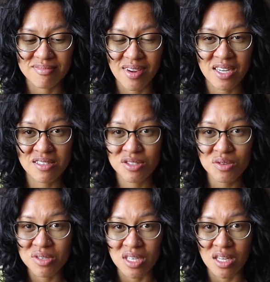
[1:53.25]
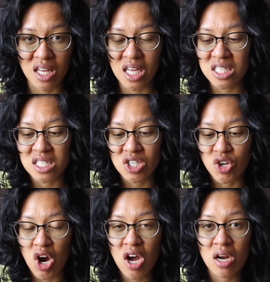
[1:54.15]
I just use it. It's
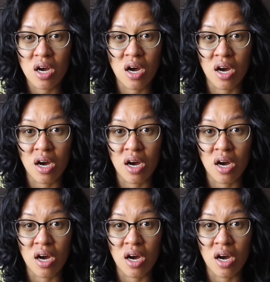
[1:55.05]
not